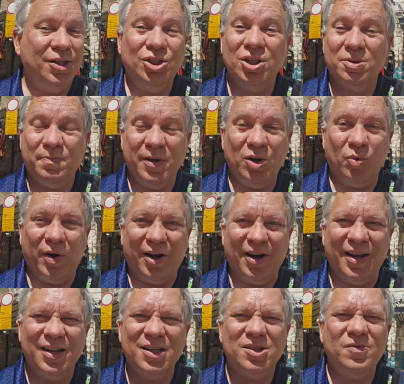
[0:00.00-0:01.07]
just be aware,
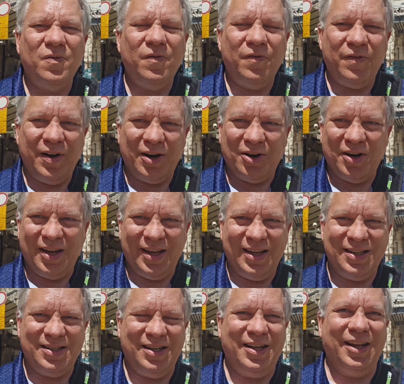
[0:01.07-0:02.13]
it is very
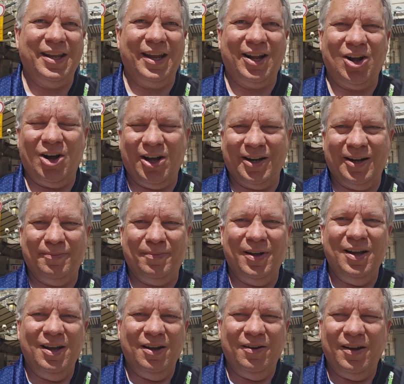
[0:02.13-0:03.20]
easy to get caught up
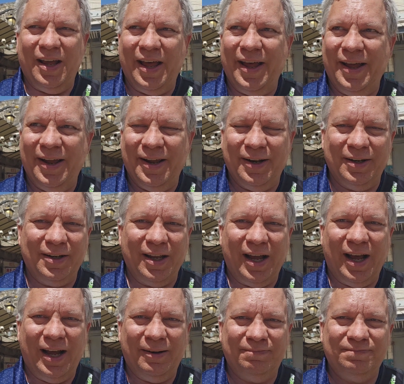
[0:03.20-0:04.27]
and
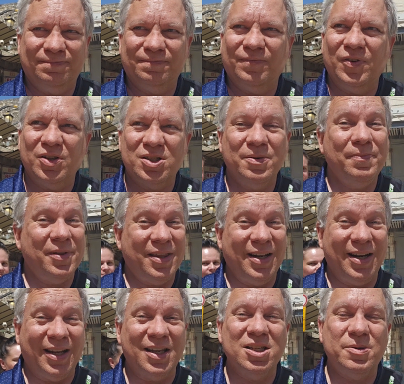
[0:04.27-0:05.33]
feel
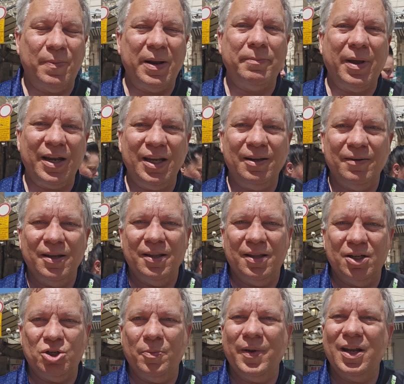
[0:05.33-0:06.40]
sympathetic and spend money
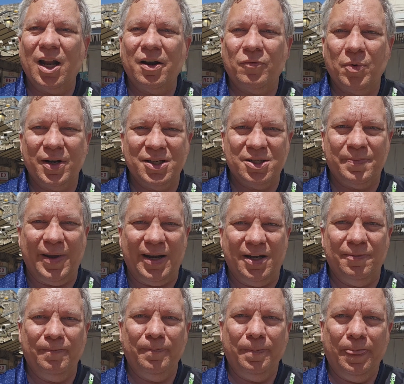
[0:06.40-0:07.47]
that you may not have wanted to spend.
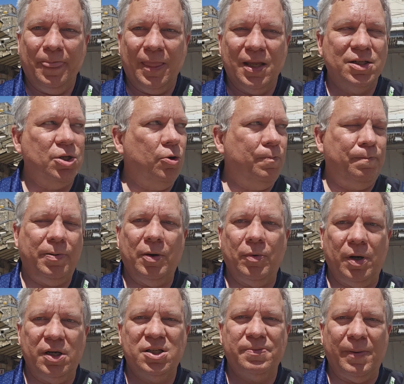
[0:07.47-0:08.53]
So be
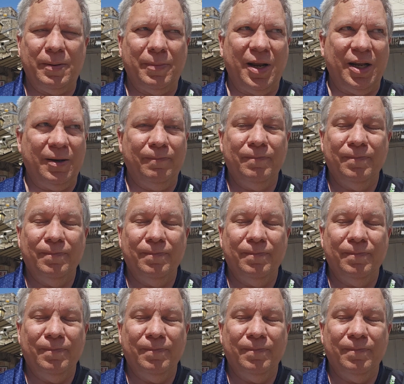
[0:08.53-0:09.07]
ready to spend money.